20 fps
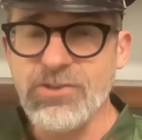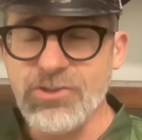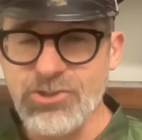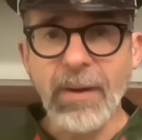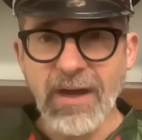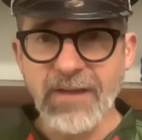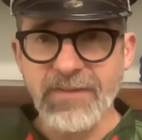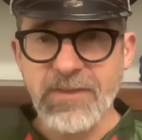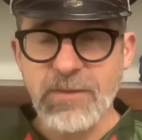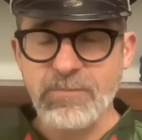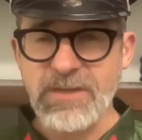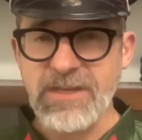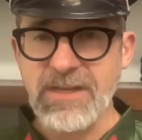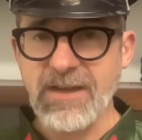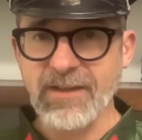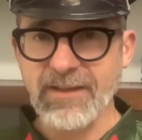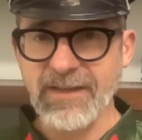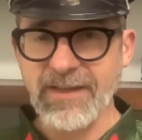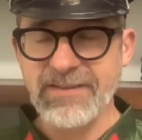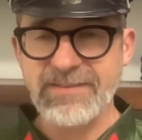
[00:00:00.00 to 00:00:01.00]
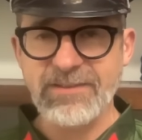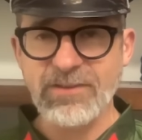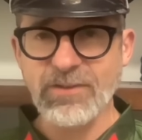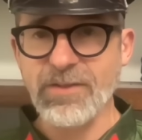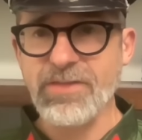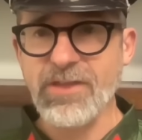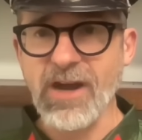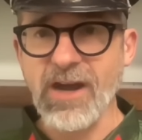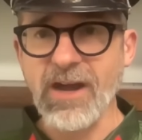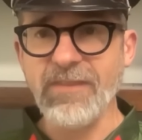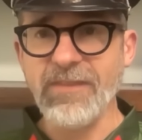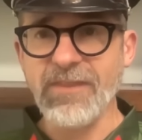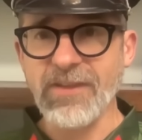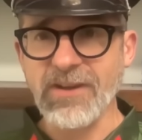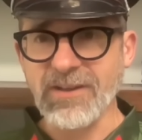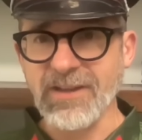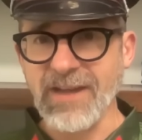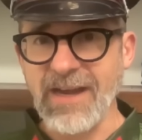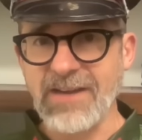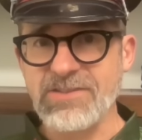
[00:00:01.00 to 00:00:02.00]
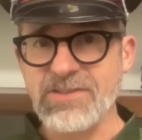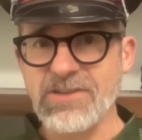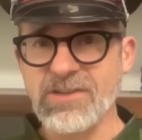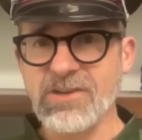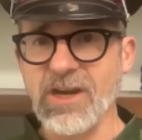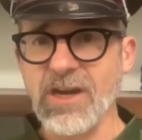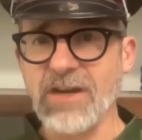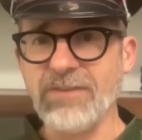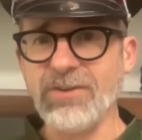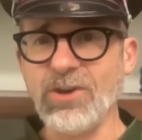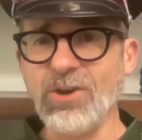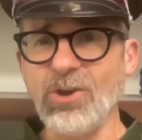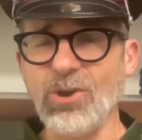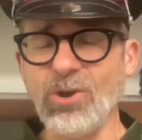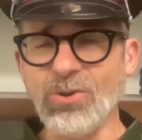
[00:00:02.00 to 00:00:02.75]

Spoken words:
but the PLA still thought the Kalashnikov